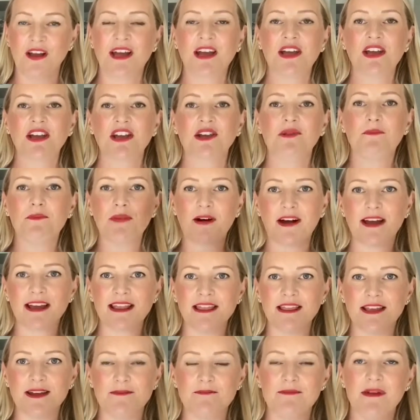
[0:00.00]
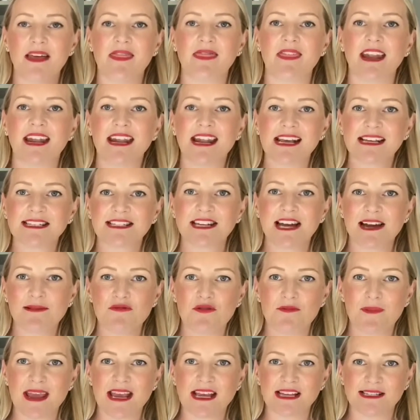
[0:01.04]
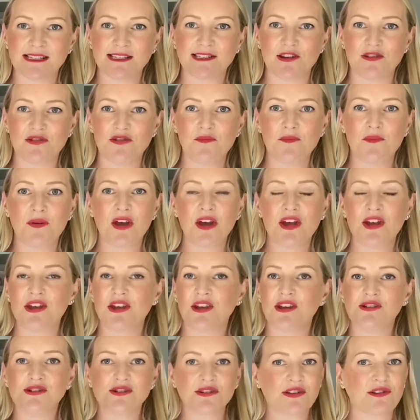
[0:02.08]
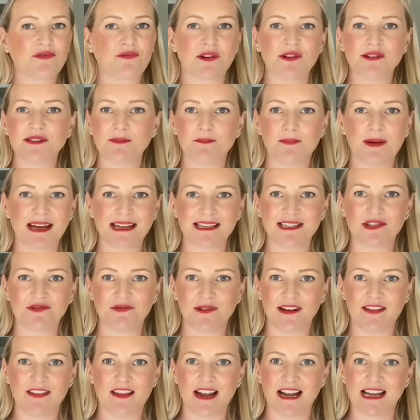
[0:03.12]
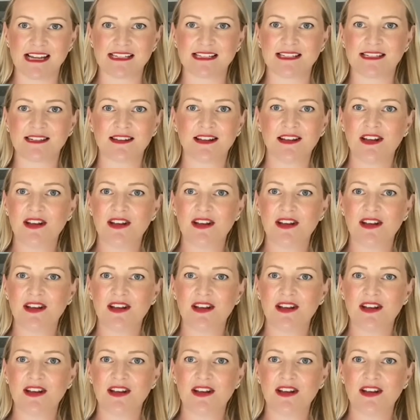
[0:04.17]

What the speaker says: combine them, and then next time you make a soup, you can just throw some pasta in at the last